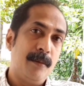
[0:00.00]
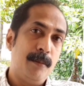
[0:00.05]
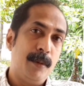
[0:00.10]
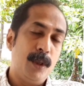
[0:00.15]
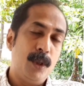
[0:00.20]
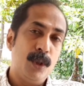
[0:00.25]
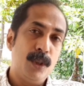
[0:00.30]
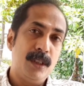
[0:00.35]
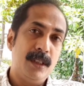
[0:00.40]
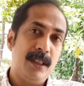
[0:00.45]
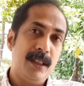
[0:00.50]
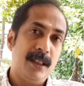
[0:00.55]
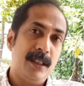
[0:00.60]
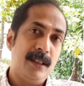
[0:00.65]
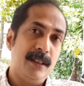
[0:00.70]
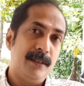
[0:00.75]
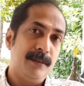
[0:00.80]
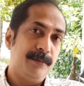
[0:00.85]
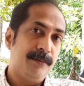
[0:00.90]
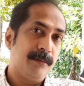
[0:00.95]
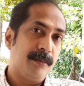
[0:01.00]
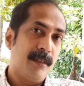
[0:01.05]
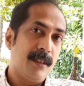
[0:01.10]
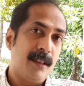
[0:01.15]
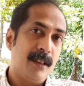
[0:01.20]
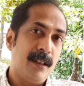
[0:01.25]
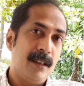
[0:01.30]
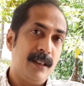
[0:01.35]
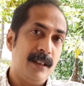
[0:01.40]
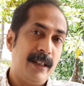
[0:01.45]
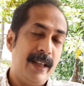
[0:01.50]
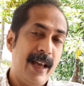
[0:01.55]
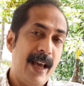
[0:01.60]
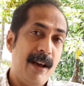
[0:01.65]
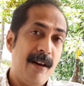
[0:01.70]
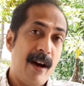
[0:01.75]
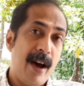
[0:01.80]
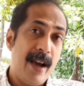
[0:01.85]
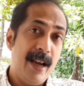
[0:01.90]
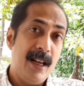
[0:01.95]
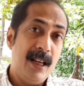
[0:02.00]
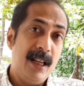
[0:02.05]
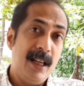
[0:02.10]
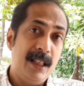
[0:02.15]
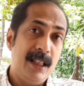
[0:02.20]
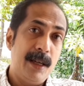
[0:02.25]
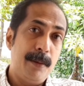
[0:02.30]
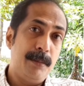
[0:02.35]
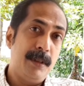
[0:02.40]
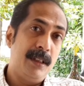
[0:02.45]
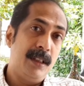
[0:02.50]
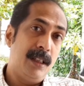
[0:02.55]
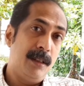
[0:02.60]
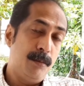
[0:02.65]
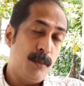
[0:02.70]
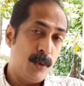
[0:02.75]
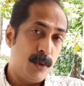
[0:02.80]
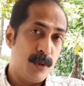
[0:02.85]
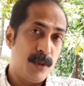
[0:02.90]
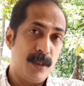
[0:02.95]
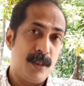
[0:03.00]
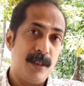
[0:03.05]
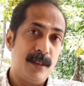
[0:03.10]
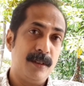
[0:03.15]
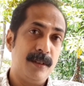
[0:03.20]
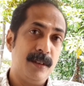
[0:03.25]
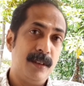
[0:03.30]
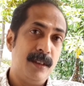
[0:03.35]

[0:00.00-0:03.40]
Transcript: because they have highly debt in their books.